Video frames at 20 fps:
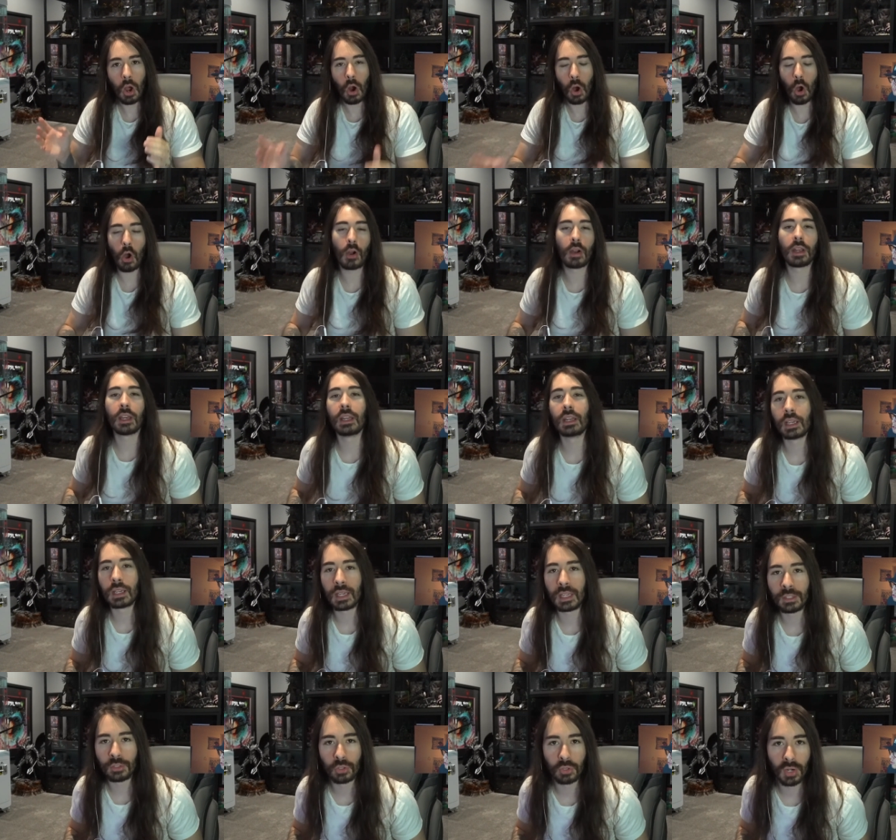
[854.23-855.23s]

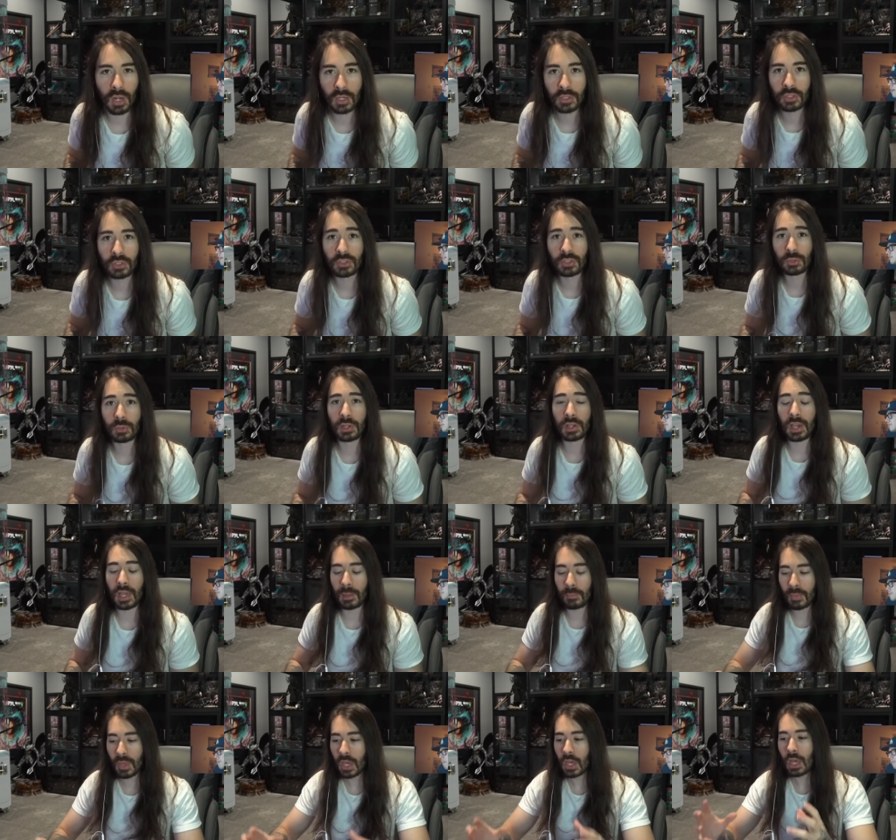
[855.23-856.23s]
hard-hitting introductions to a
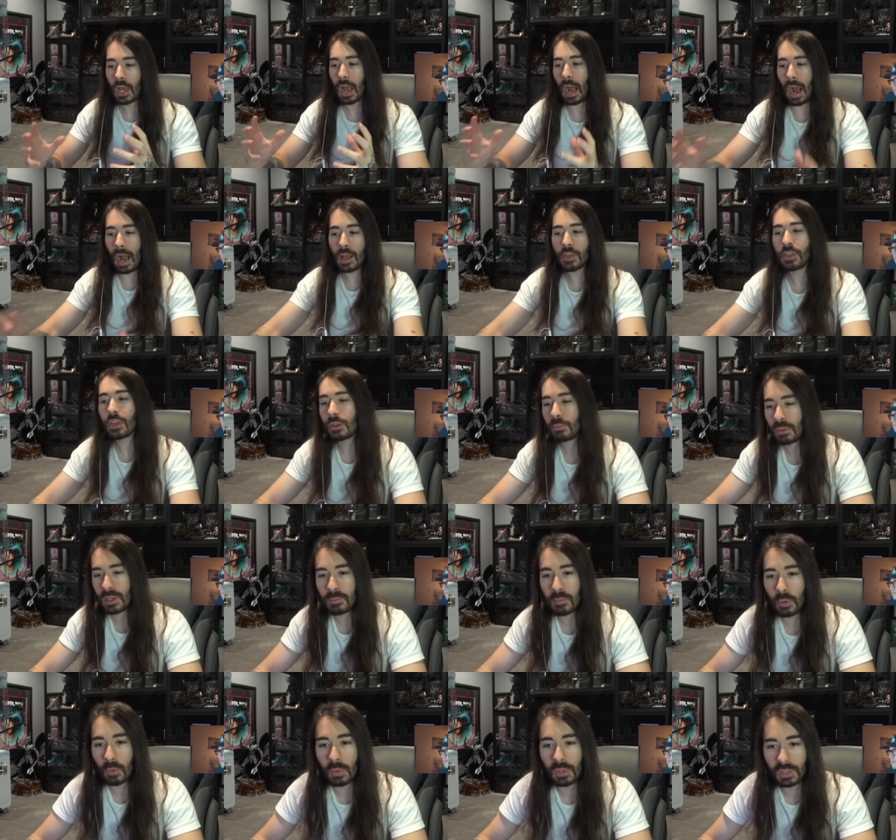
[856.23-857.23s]
game. I think
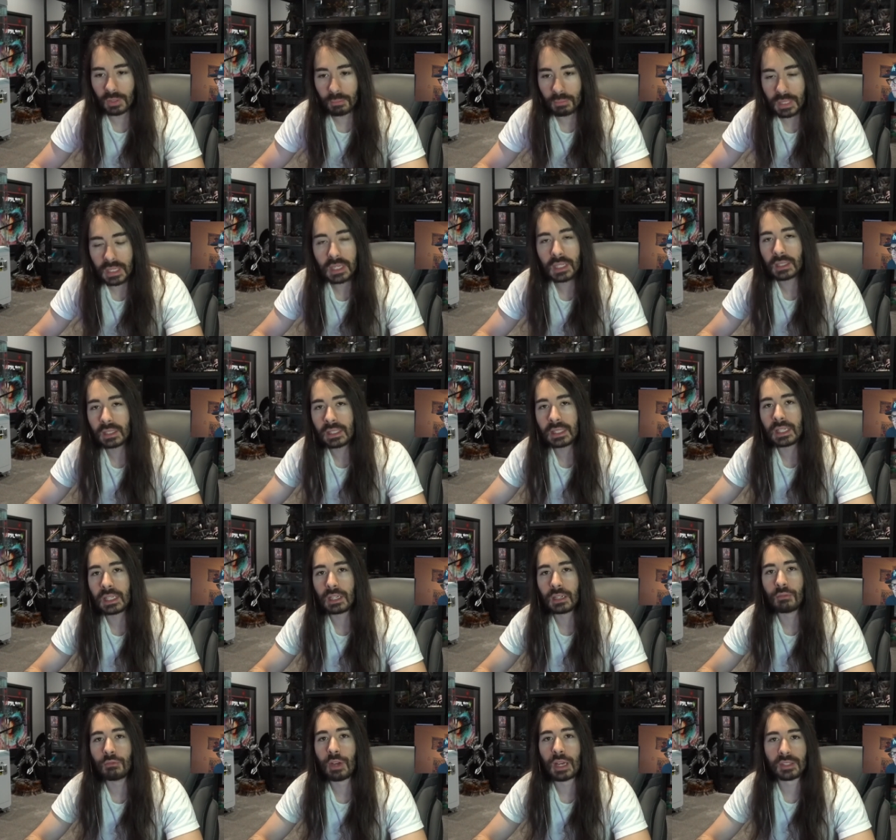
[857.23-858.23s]
people will immediately get
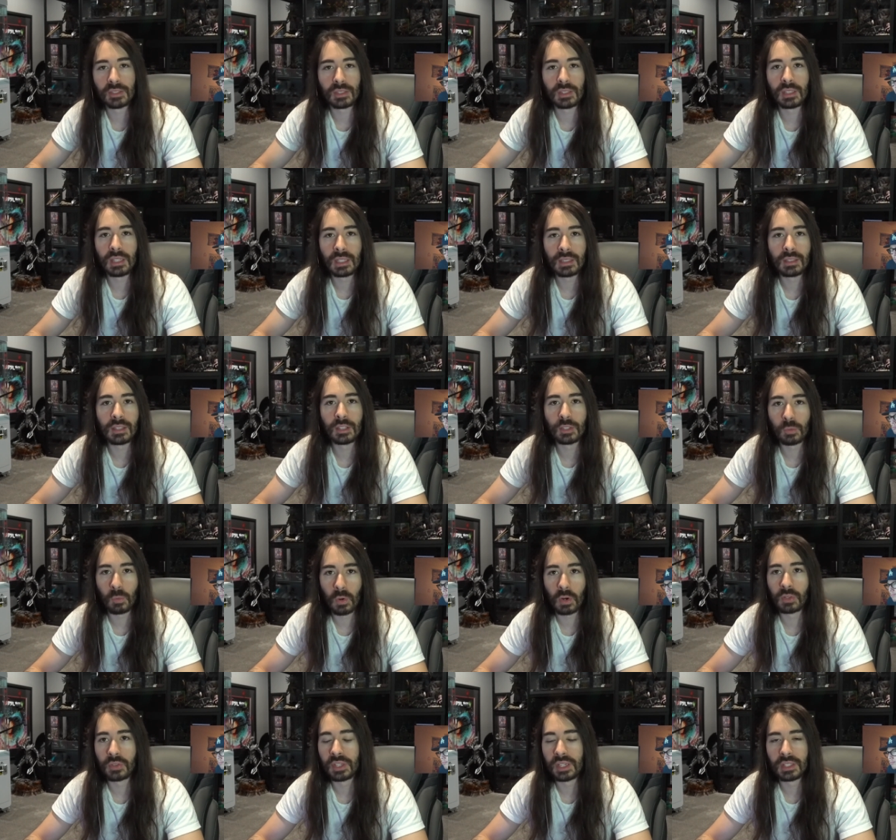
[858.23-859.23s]
invested into this
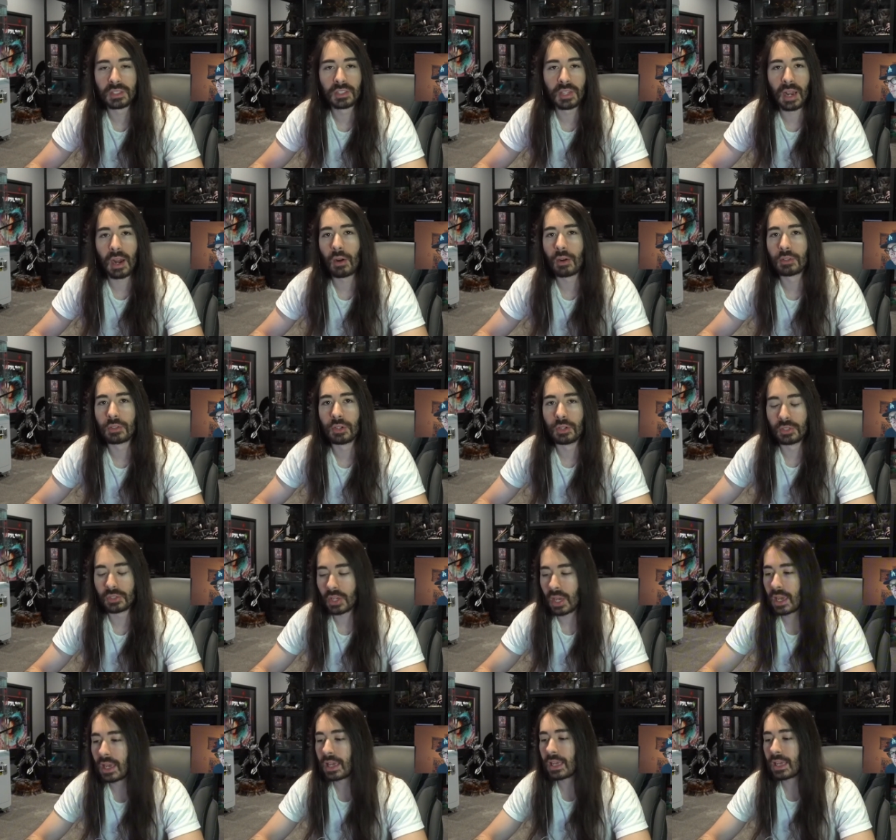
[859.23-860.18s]
world and its characters.